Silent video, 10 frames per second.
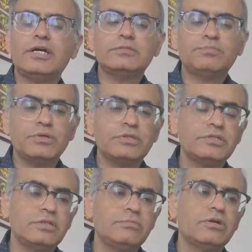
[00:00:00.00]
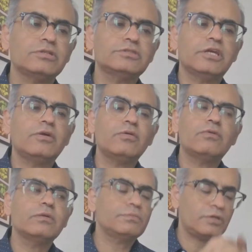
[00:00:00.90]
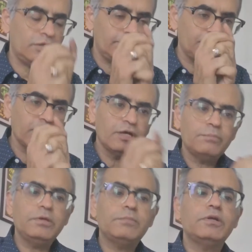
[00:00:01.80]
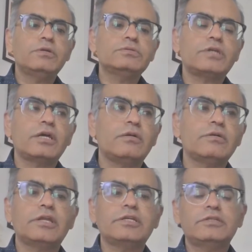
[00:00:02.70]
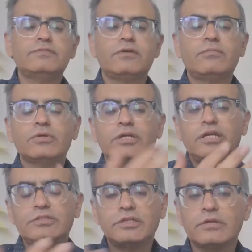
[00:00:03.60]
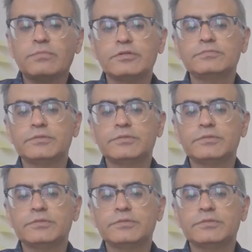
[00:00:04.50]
has put this in because they don't want people to sign out cases from hotels and airports